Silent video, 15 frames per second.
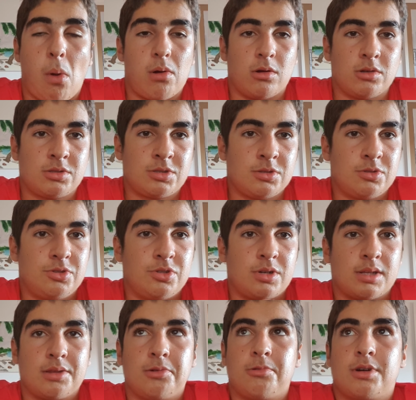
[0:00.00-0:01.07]
Also,
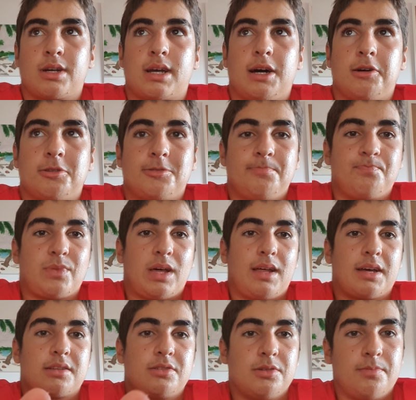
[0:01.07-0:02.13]
during the workout, I
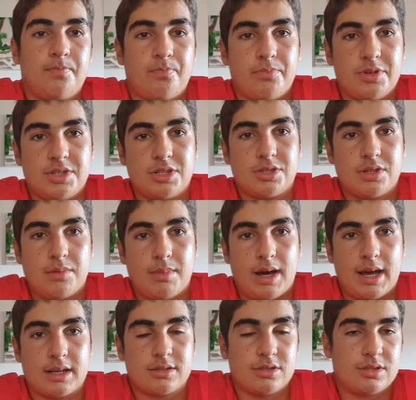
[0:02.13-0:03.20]
like to position my
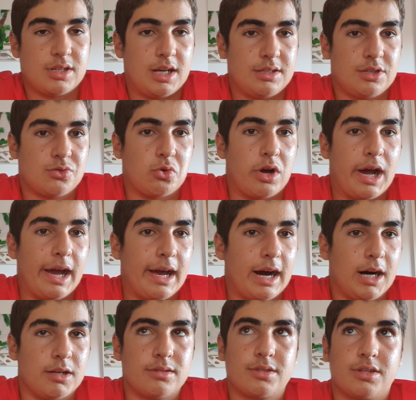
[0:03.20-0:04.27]
exercises where I
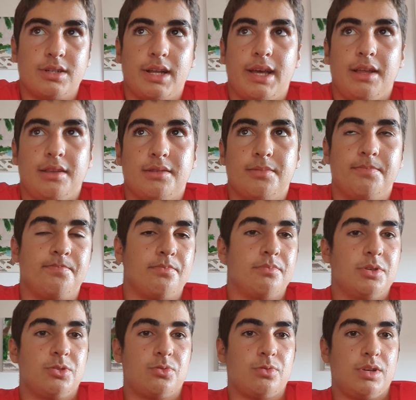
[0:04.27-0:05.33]
alternate
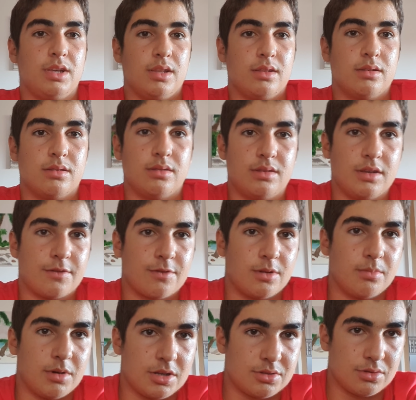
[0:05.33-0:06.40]
between
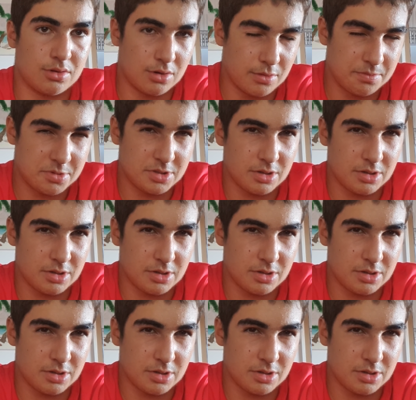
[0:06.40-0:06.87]
different muscle groups.